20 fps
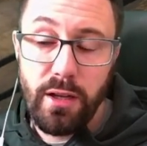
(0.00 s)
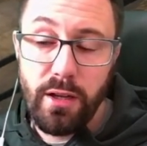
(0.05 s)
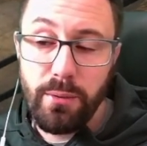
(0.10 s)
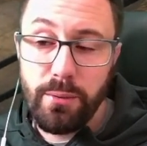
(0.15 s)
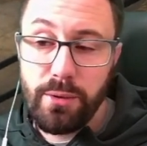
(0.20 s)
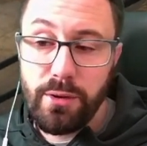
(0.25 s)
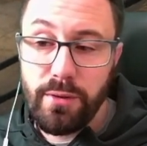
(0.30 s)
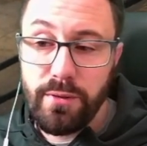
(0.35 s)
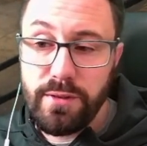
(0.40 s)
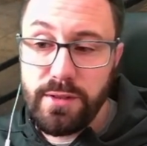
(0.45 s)

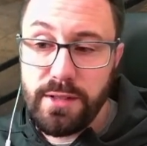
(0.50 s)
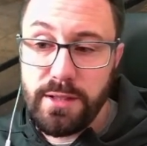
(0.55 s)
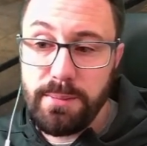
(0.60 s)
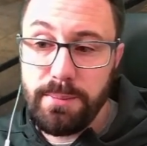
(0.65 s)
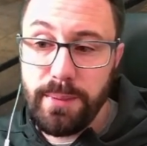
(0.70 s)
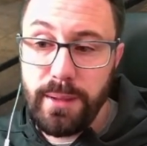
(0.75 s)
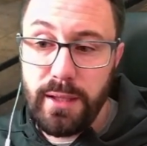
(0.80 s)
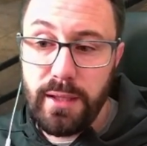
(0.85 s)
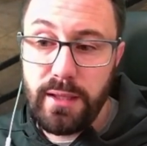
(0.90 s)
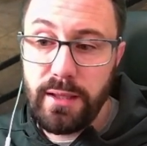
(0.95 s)
Would obviously
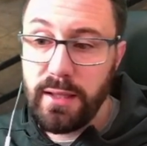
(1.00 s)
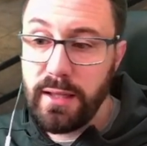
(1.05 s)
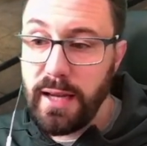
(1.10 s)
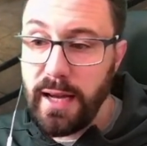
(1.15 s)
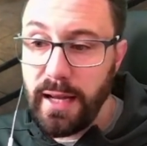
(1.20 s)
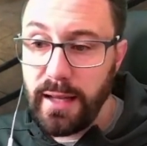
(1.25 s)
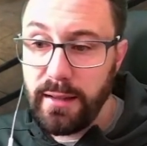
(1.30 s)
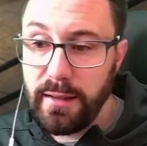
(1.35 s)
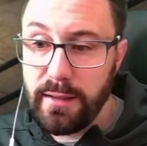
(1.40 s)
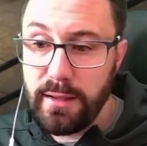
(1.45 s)
be
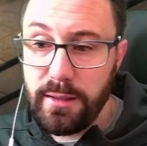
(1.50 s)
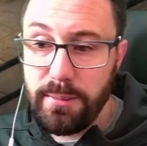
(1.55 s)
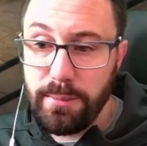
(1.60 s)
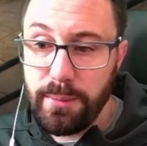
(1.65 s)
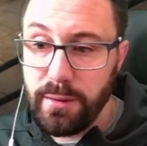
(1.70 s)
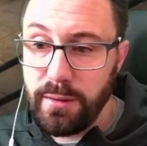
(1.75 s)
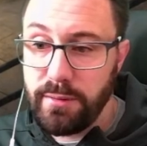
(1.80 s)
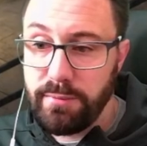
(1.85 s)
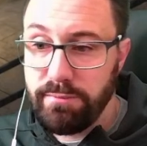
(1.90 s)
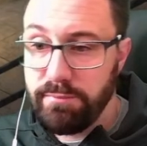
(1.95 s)
handy,
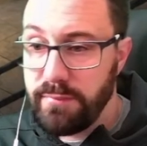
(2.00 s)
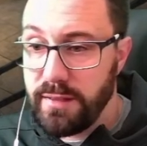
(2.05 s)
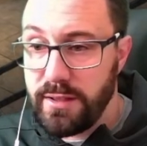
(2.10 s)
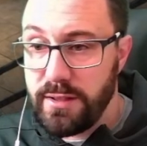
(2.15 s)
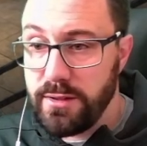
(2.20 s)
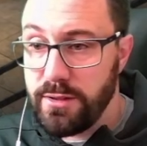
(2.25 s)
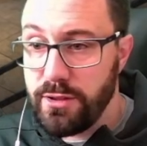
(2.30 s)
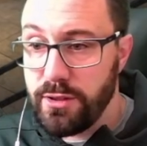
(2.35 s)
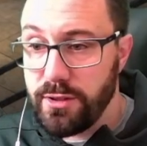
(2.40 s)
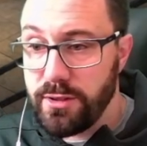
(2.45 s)
but this
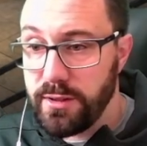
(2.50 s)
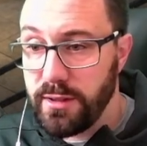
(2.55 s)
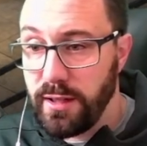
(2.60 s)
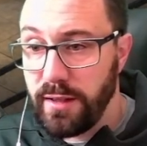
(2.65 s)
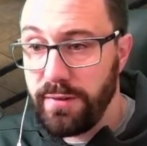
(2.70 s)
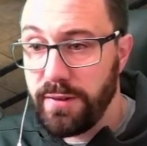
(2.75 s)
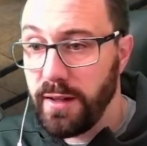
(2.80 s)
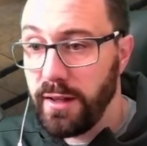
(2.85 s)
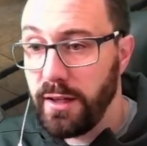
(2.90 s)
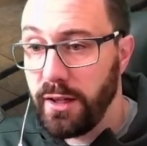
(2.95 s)
is just a
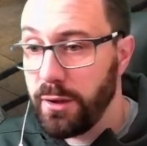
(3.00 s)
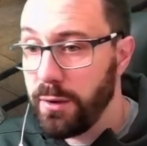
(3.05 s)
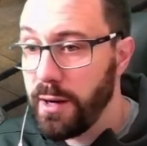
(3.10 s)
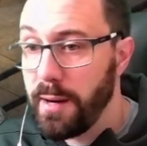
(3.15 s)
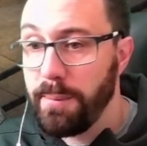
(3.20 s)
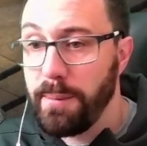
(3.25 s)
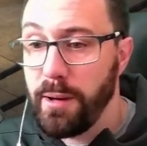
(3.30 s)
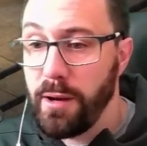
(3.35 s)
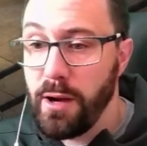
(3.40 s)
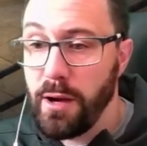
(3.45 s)
fairly
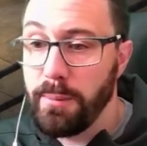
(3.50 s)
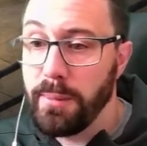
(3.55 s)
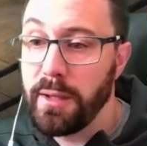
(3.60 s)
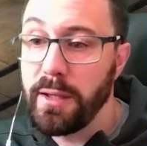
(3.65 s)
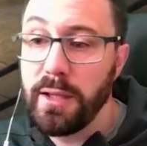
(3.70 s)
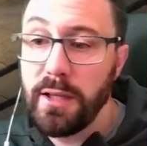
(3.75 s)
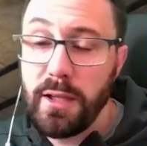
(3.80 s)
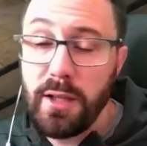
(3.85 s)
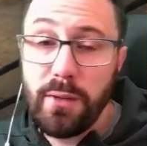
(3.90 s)
crappy armor